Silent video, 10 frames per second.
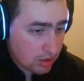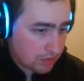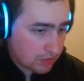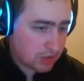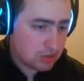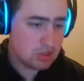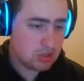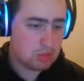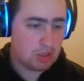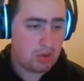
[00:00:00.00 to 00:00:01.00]
then you
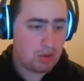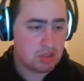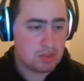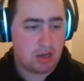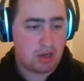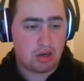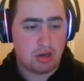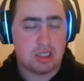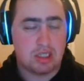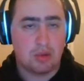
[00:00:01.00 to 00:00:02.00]
choose one of your opponent's battle
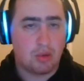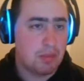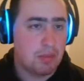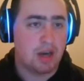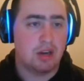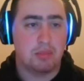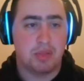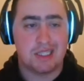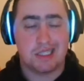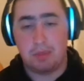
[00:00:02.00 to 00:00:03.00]
cards, ignoring barrier, and
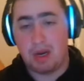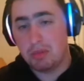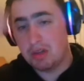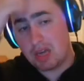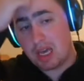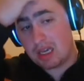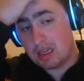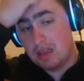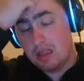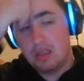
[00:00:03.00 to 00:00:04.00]
place it at the bottom of their deck.
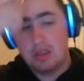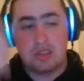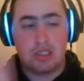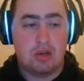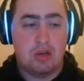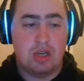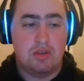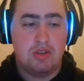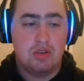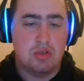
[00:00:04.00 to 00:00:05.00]
So if
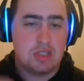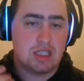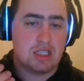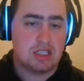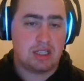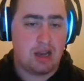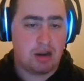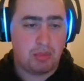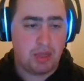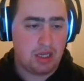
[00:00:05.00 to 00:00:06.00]
you use this as a counter
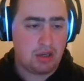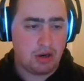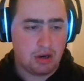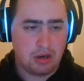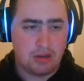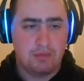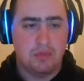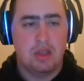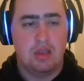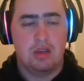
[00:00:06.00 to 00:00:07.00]
play card,
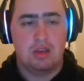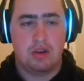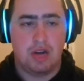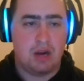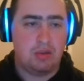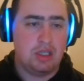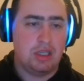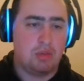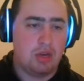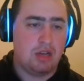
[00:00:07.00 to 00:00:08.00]
you're not only
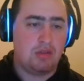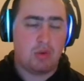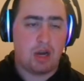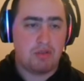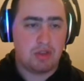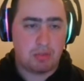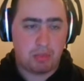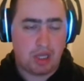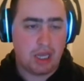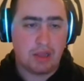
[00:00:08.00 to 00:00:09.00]
getting rid of whatever they're
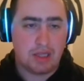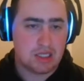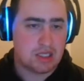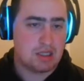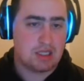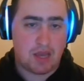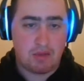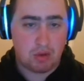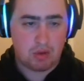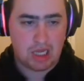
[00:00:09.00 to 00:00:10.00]
playing that's
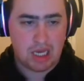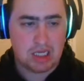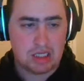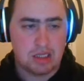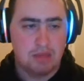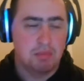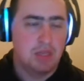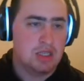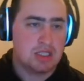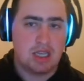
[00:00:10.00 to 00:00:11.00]
7 or less.
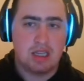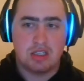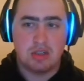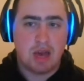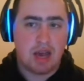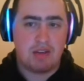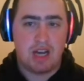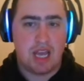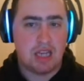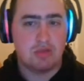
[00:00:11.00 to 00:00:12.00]
Say they do have an
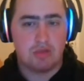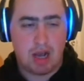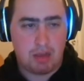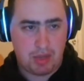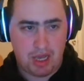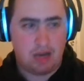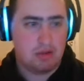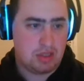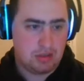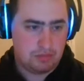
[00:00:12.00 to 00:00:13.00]
8 drop out.